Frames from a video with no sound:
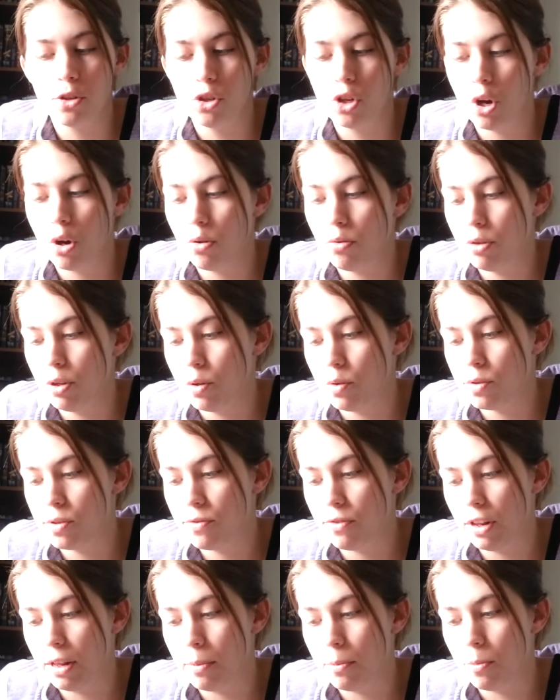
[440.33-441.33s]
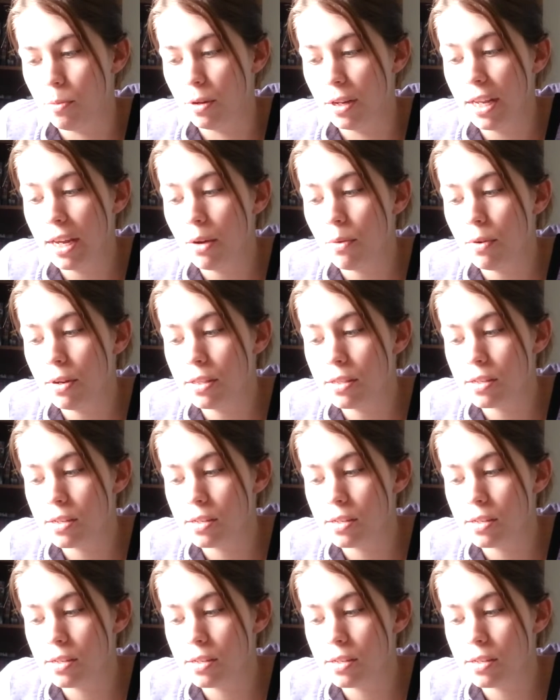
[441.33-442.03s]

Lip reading: Don't use flammable liquids